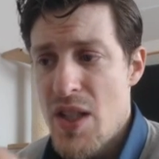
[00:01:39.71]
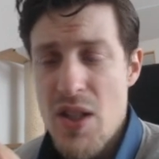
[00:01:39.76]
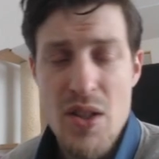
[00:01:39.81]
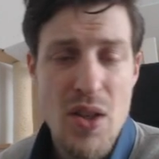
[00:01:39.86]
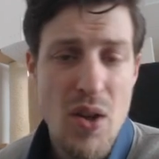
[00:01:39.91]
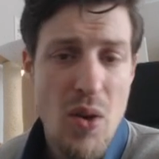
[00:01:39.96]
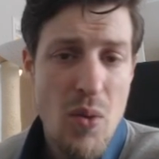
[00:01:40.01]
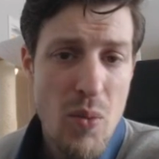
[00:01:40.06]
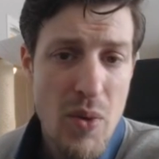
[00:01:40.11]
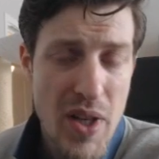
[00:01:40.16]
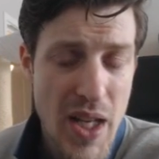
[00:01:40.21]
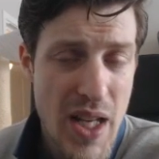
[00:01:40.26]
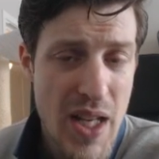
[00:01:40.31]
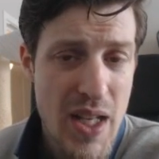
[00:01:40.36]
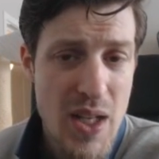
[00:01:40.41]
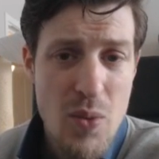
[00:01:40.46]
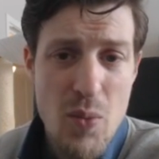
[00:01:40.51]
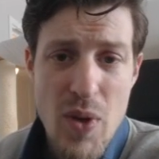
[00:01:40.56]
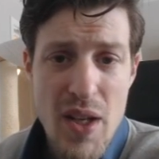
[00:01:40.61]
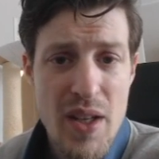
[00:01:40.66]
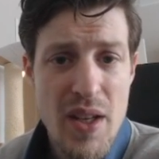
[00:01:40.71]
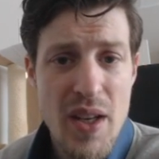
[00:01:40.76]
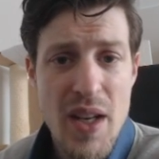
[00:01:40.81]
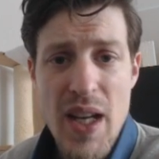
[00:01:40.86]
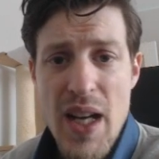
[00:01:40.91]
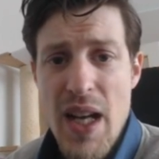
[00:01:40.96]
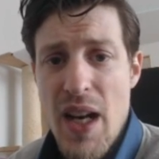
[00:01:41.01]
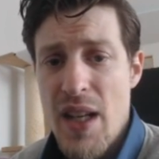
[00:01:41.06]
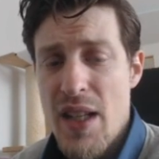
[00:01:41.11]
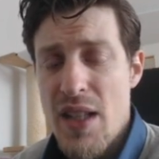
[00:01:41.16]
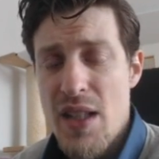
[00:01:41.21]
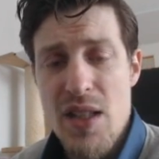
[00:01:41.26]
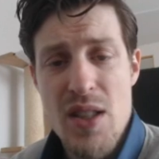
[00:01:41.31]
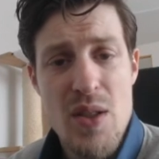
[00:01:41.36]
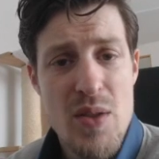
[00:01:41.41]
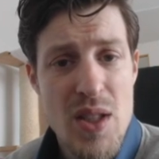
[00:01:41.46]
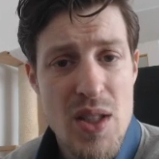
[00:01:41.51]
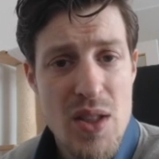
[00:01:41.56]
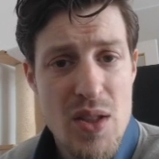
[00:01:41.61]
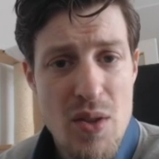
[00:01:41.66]
You don't want anyone that is
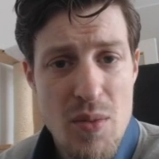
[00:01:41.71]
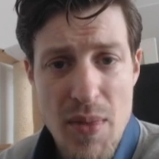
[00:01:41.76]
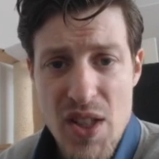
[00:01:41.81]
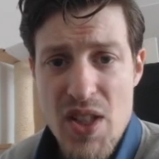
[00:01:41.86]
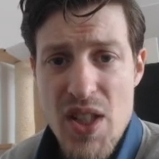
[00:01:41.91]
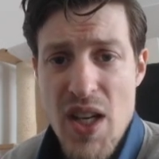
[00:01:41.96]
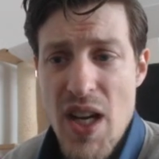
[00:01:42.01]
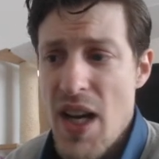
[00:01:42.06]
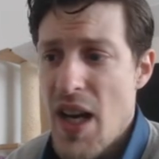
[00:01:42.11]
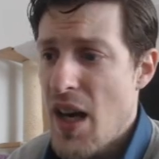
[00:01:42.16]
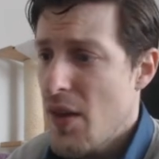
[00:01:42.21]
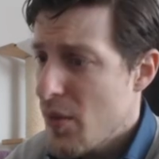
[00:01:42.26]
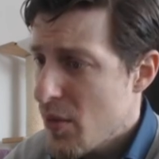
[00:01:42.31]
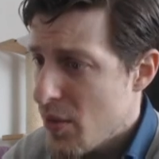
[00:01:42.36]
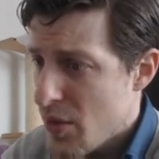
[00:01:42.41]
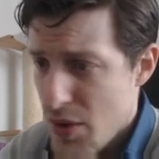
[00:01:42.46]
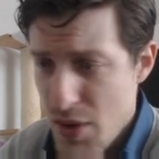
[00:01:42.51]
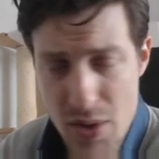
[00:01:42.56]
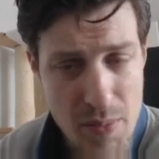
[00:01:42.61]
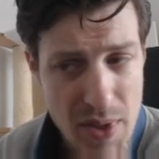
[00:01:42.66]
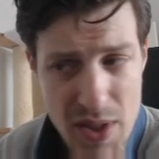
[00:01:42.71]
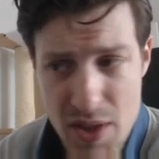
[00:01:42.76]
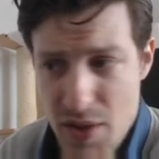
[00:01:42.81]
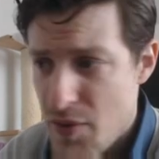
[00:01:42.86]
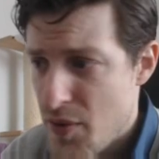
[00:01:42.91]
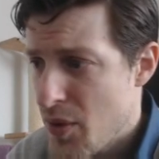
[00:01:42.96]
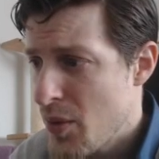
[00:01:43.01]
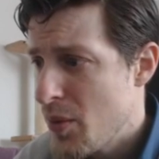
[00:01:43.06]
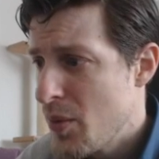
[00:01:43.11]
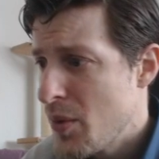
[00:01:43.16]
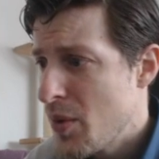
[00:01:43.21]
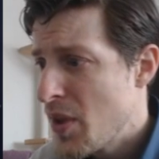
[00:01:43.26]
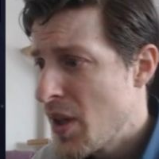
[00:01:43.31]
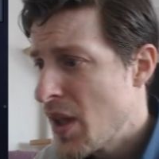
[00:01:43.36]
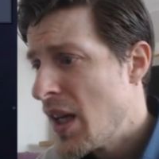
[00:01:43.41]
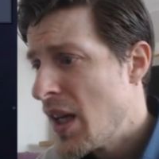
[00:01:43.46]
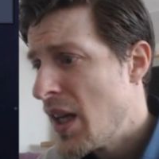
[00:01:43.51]
using too much air or too much food.